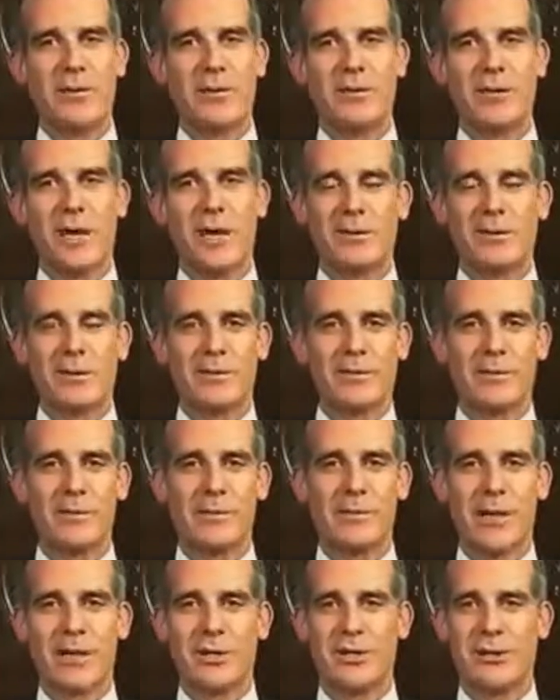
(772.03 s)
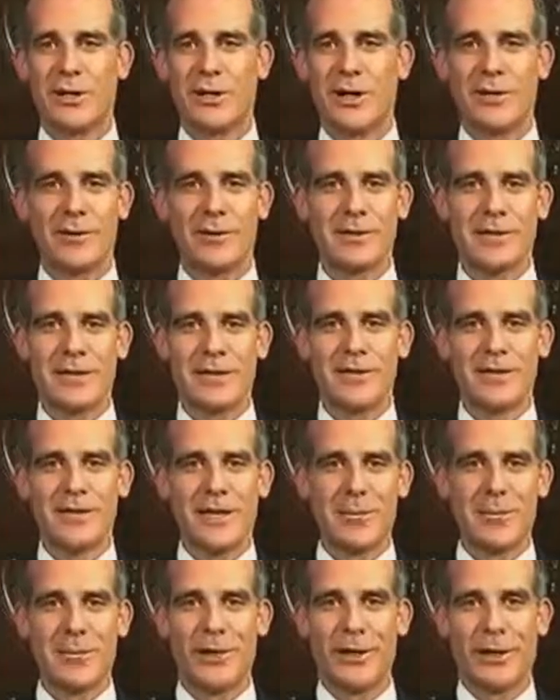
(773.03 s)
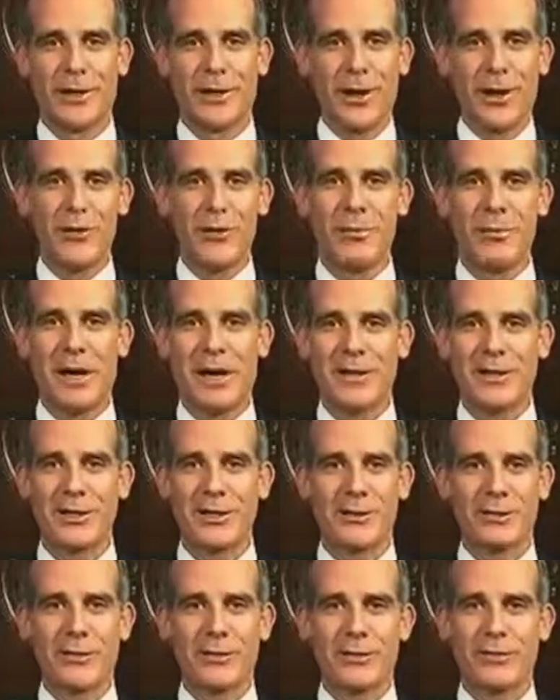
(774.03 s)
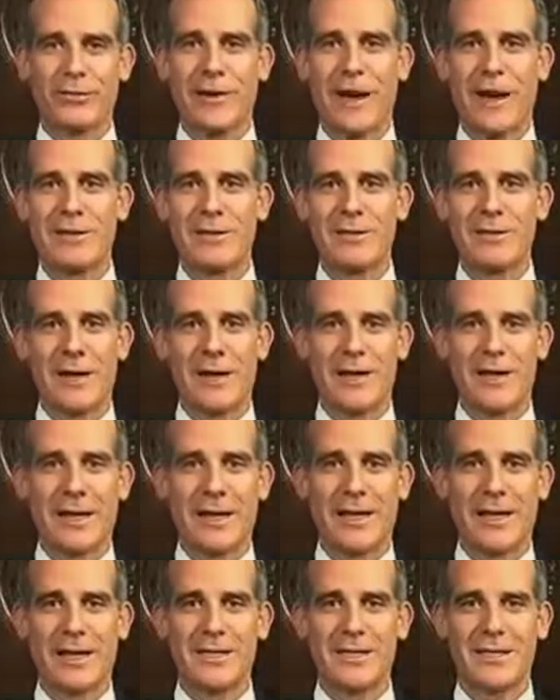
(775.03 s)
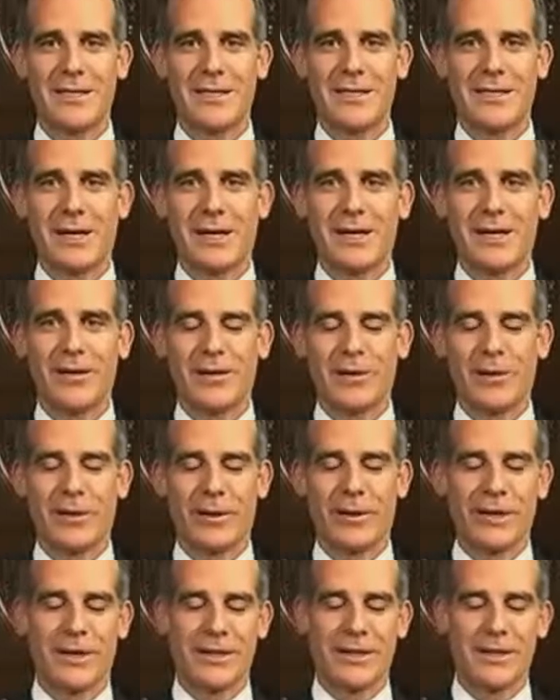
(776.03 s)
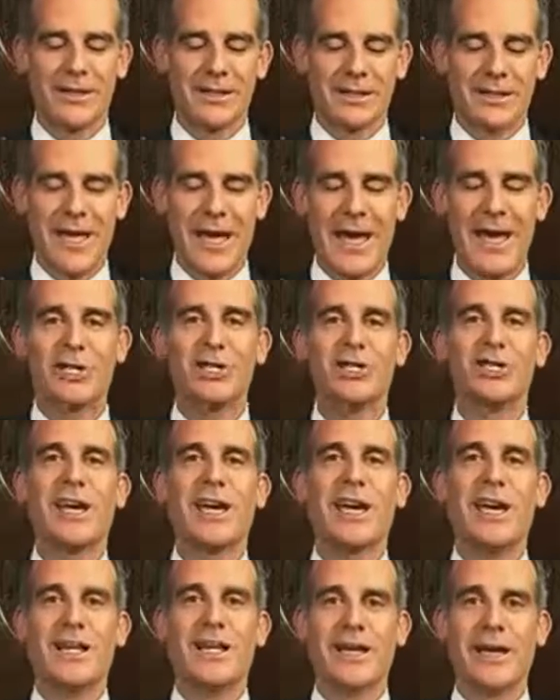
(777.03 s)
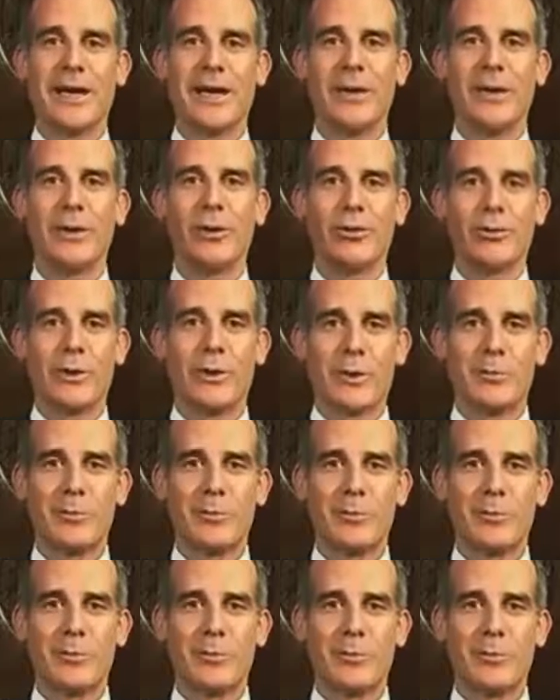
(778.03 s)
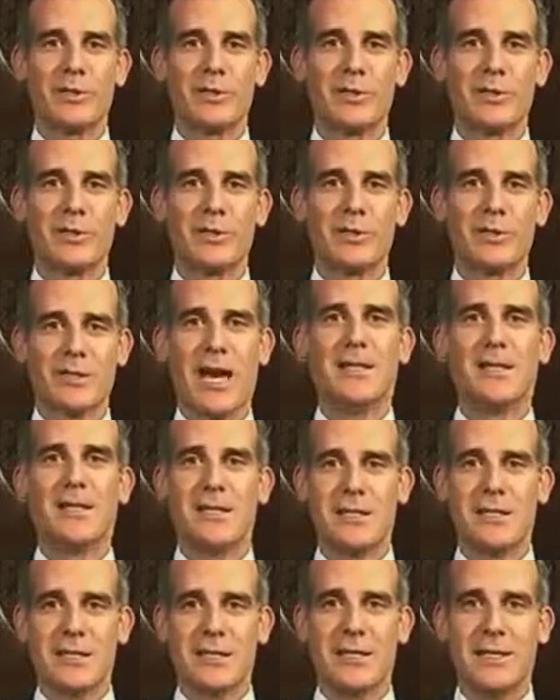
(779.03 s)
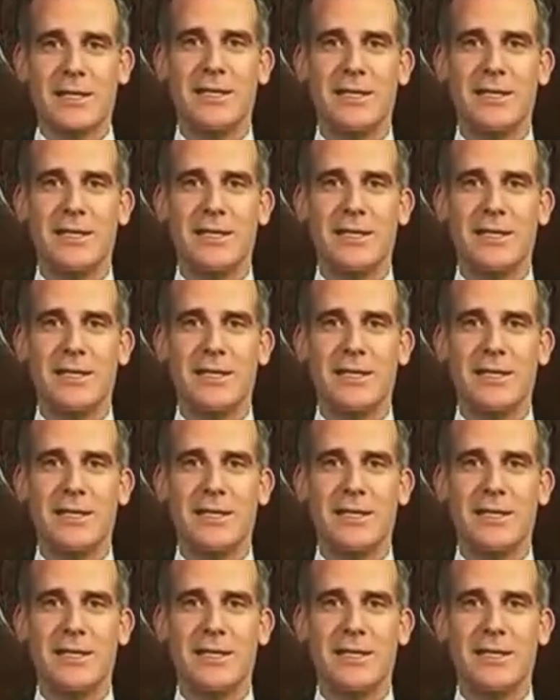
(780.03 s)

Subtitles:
that information, always that same homepage, coronavirus.lacity.org/LA Represents. And indeed,